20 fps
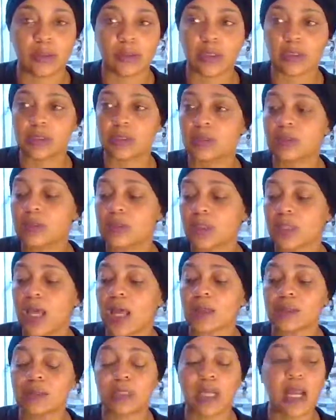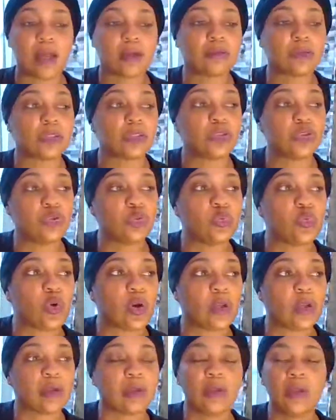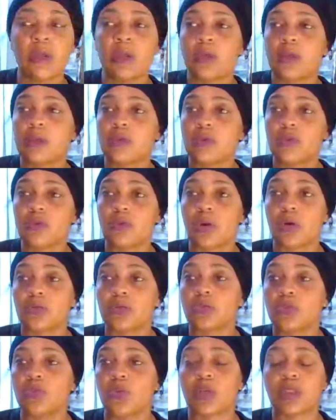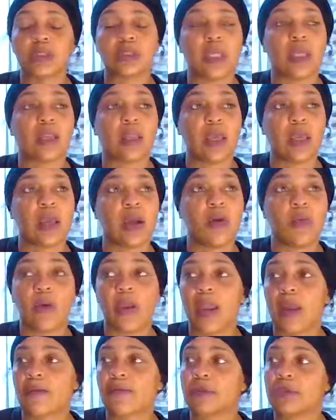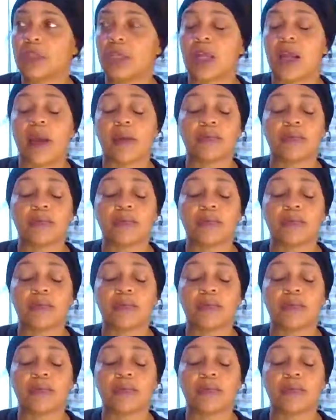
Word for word: Because there's a lot of times that you want to, you know, you want to say to hell with everything.